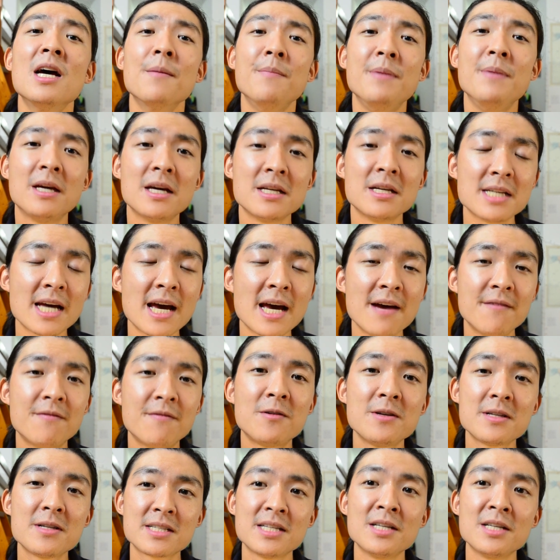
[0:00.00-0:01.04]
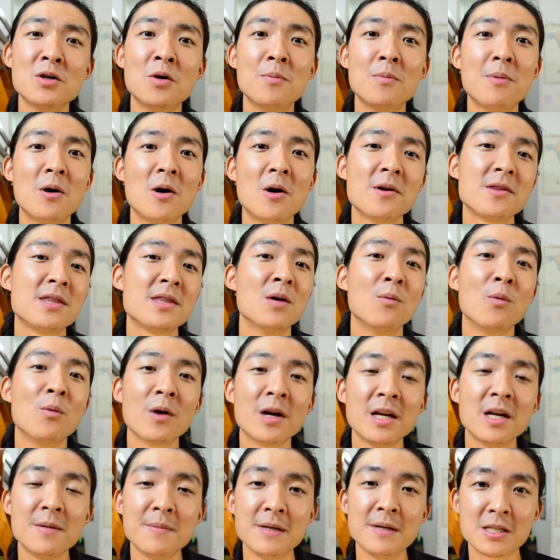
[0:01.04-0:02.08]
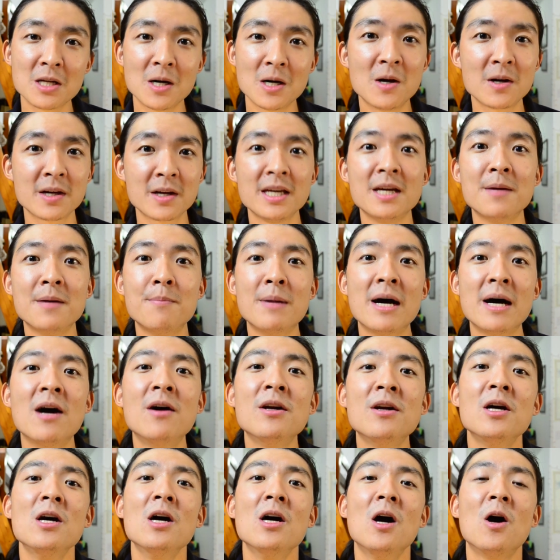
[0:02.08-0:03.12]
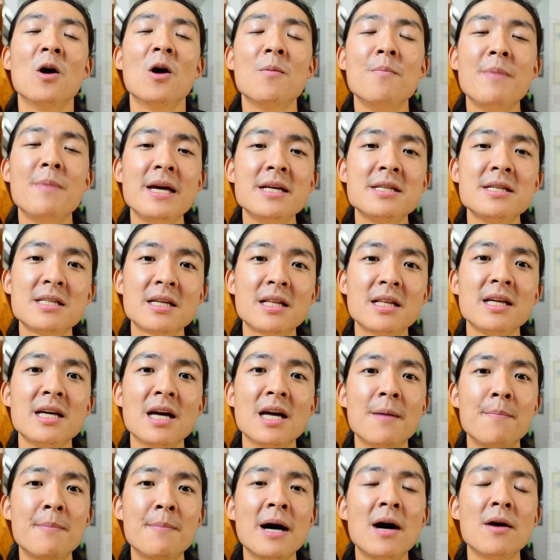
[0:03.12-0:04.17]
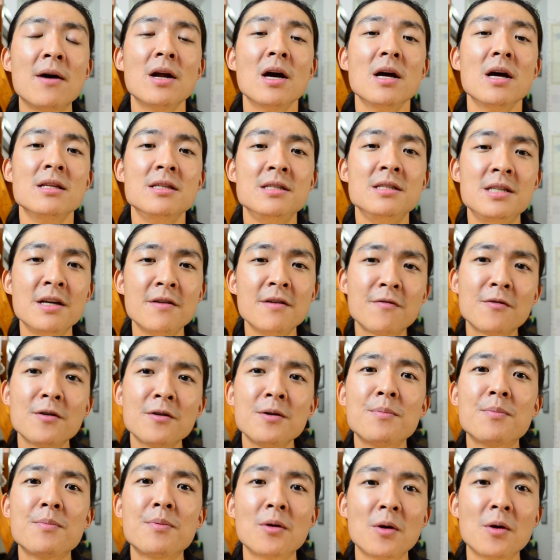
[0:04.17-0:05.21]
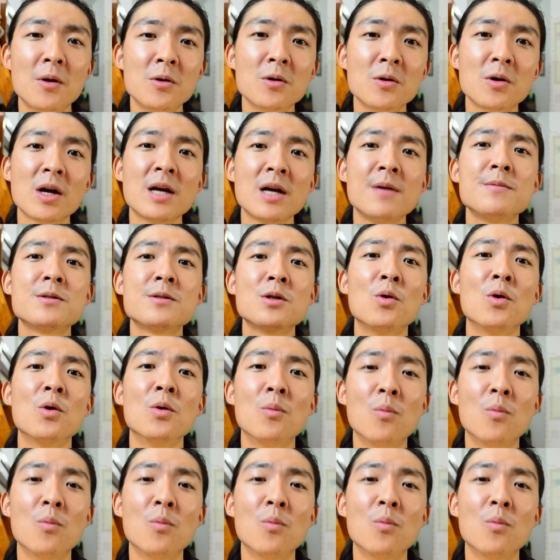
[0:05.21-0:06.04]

because every single part that we're going to be talking about are basically about different programs or